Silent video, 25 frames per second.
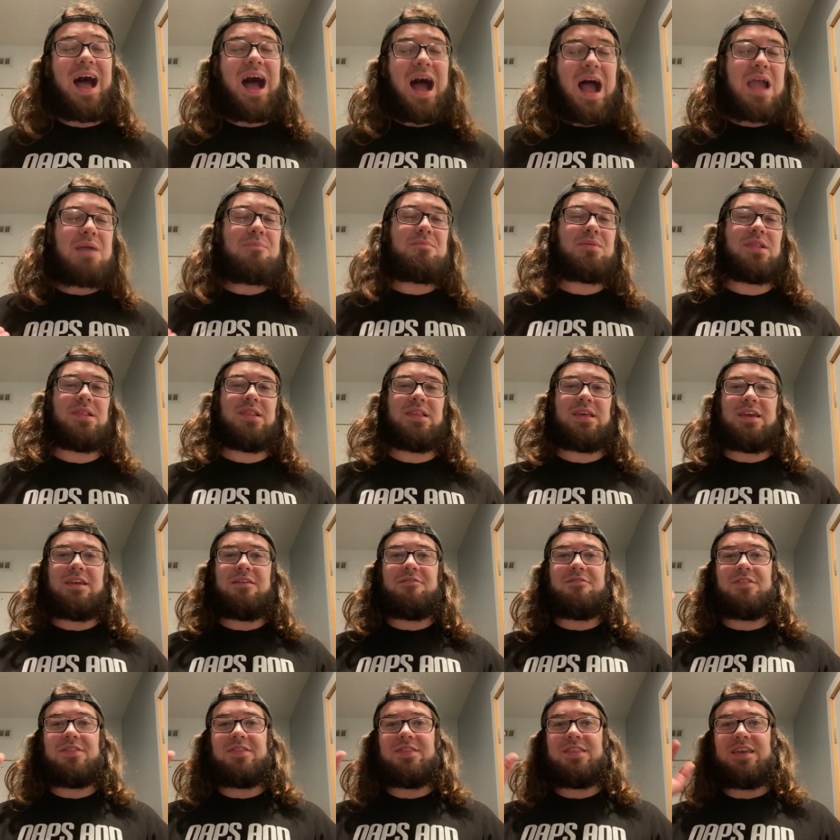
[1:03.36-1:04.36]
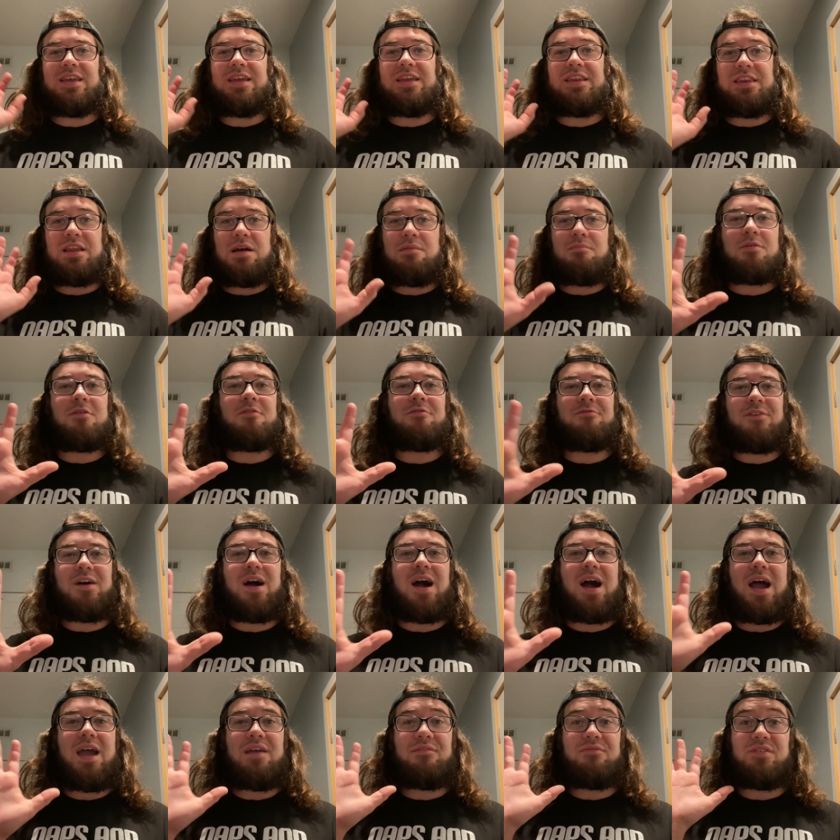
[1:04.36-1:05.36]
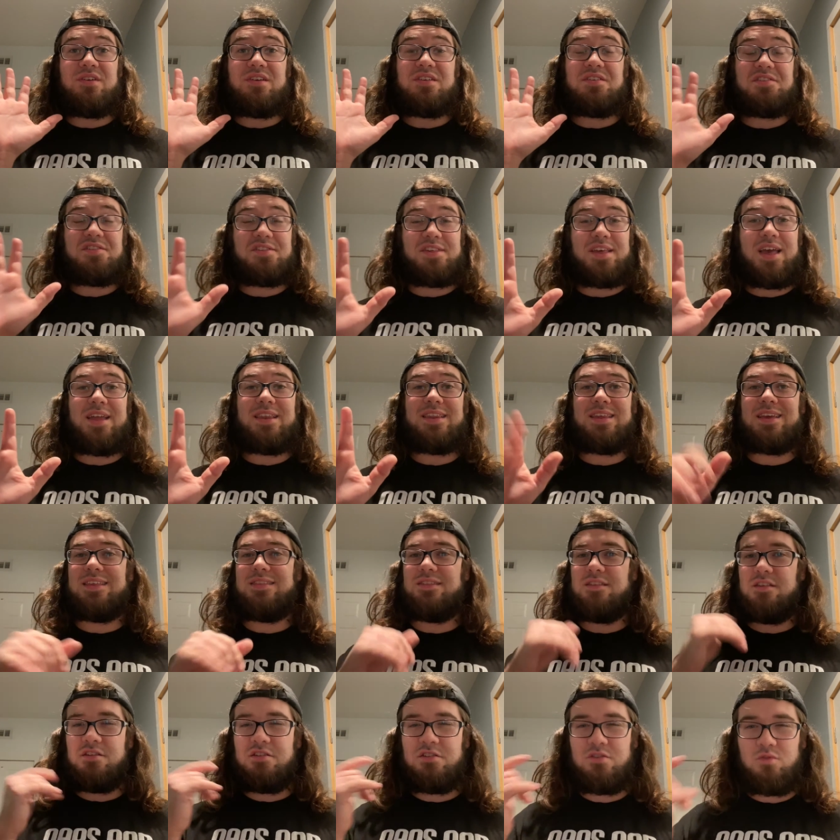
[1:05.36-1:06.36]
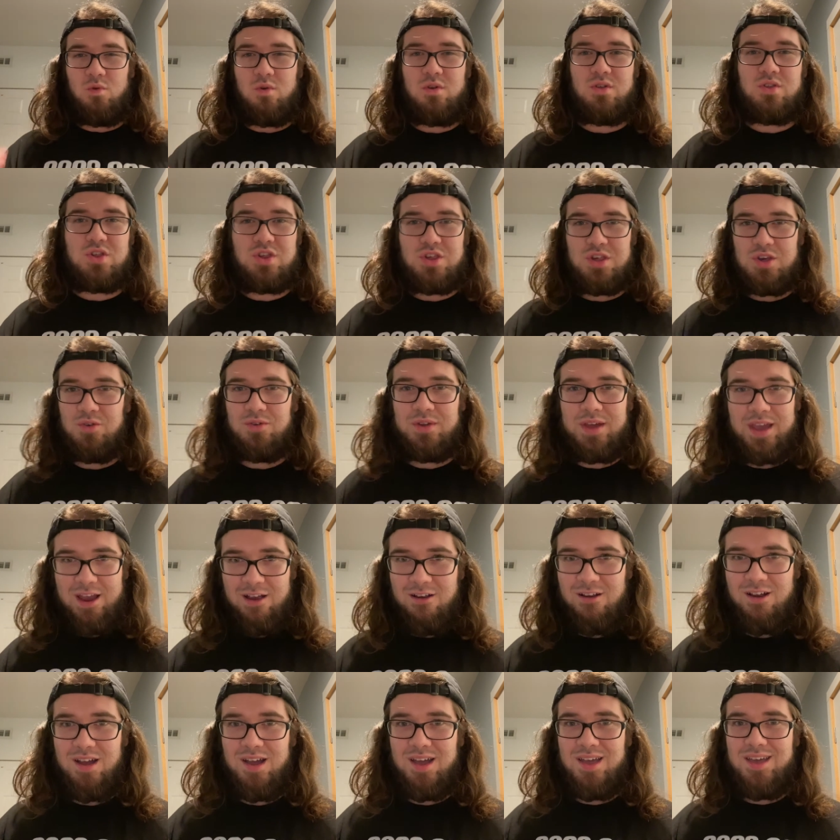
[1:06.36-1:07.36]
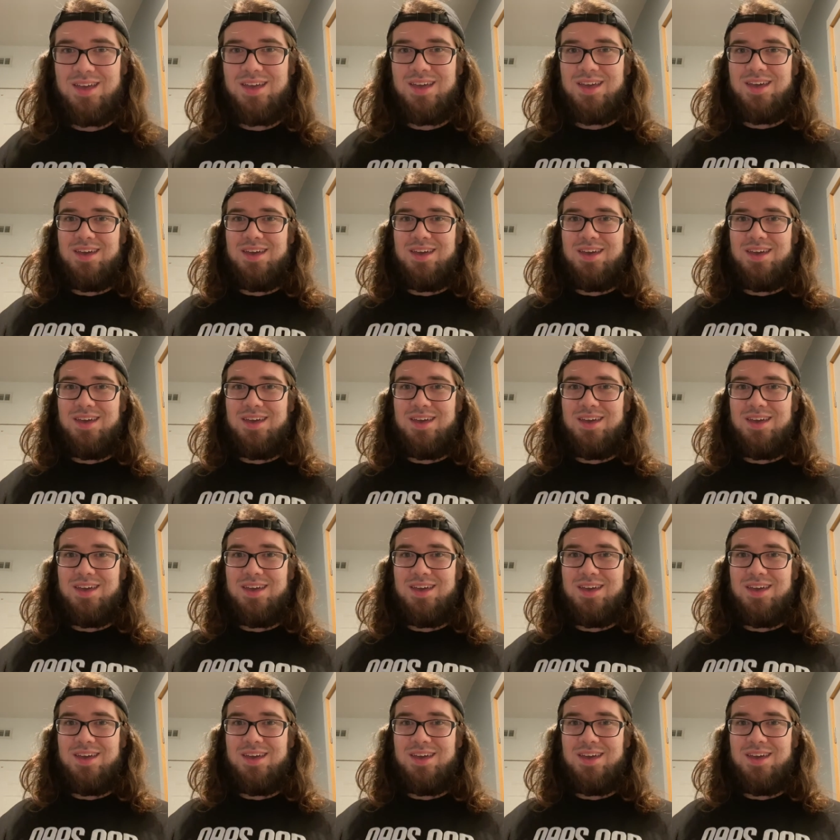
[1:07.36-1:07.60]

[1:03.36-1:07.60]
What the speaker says: I believe the number 5 set in the Sword and Shield era